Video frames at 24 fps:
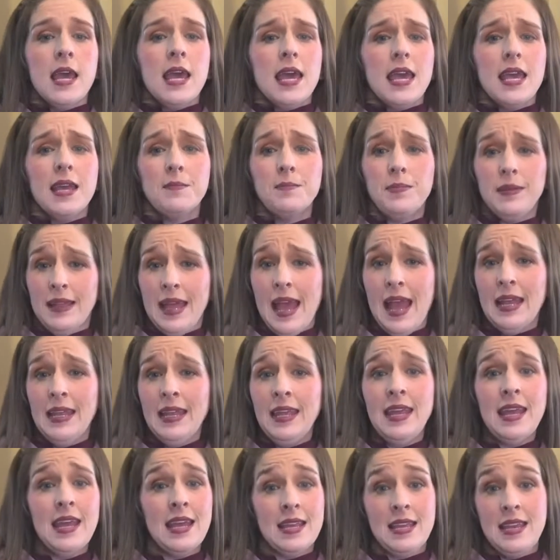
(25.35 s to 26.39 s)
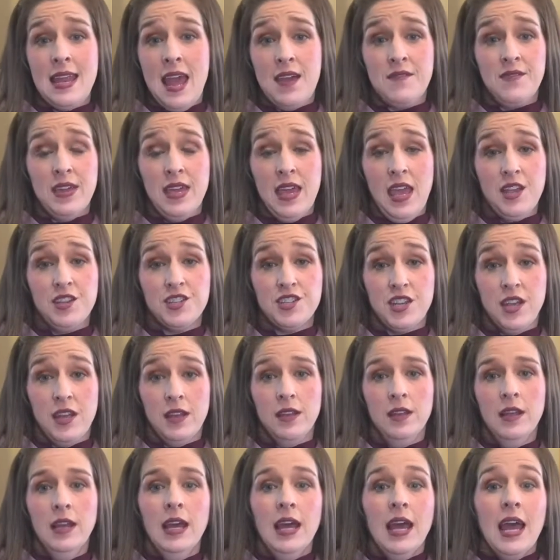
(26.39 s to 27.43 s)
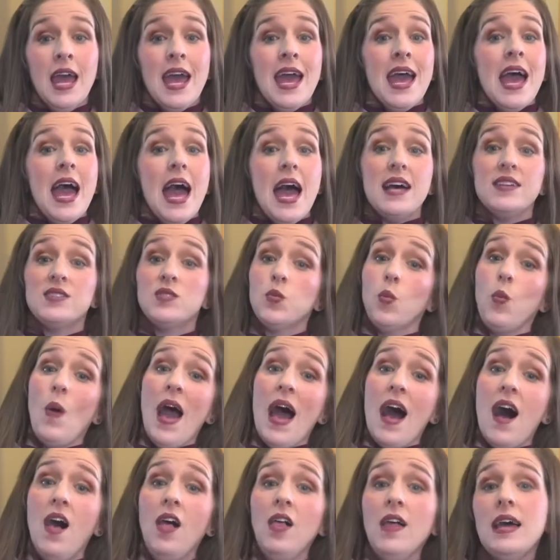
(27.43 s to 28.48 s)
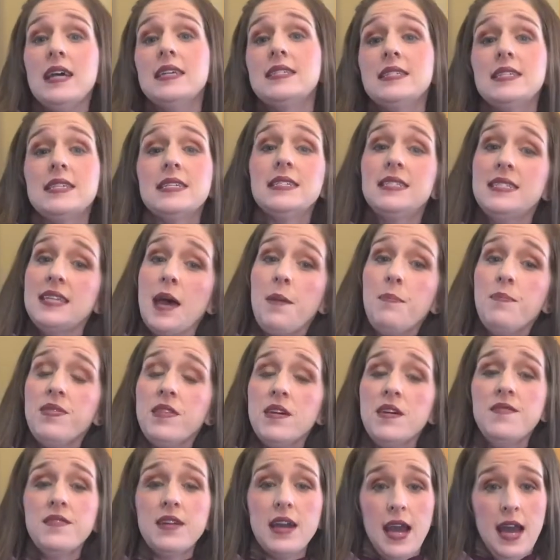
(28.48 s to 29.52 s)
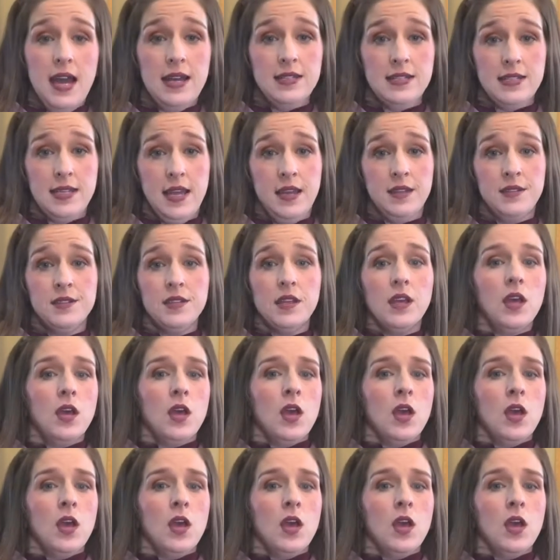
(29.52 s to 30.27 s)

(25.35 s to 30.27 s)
in planning and navigation, as well as the depth of content